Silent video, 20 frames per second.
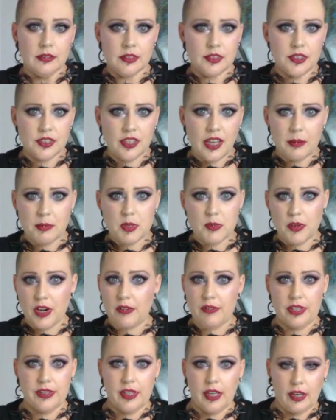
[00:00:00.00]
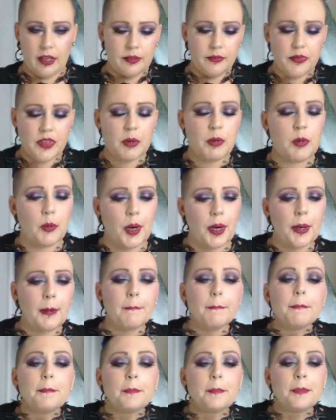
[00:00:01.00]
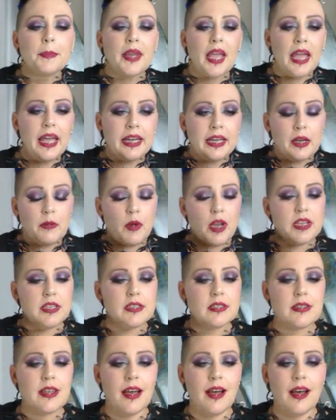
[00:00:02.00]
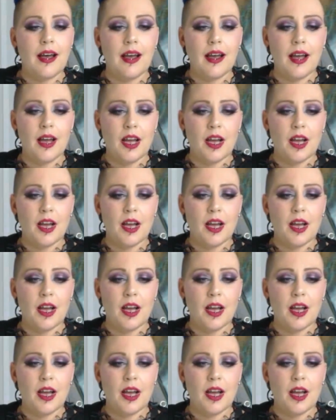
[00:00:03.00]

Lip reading: There's apps for everything. It would work. Anyways,